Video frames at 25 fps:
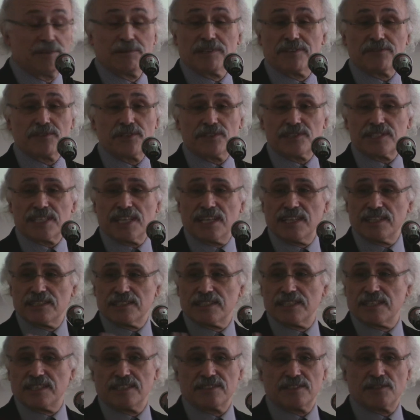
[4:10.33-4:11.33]
Well, of course, the
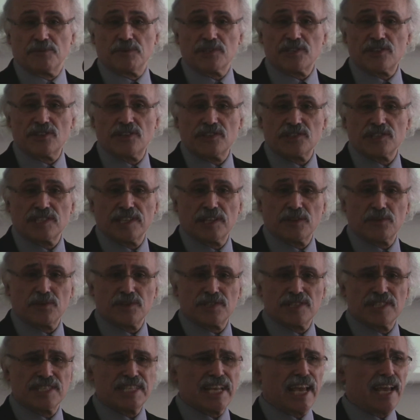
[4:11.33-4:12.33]
research
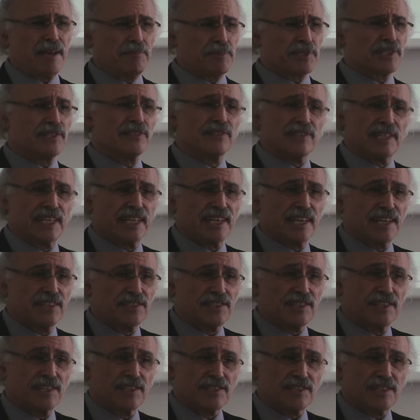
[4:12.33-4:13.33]
literature is absolutely
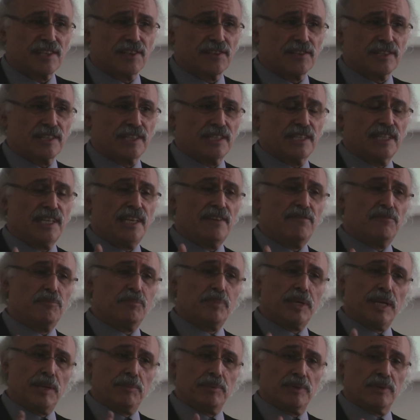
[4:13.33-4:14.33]
against this, so that
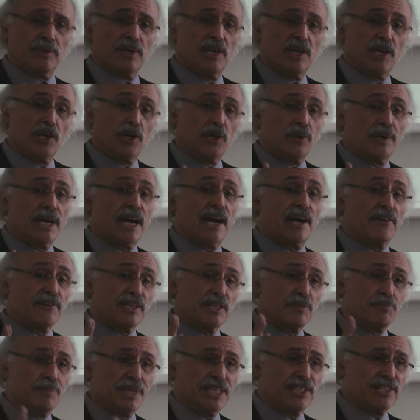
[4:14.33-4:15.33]
even people who are
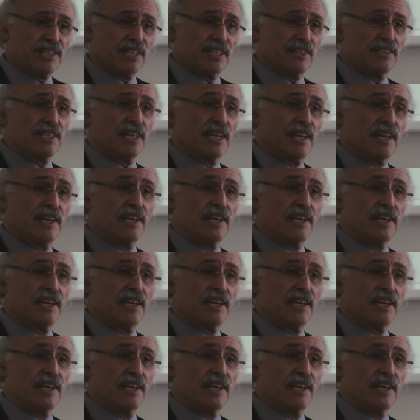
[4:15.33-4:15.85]
admitted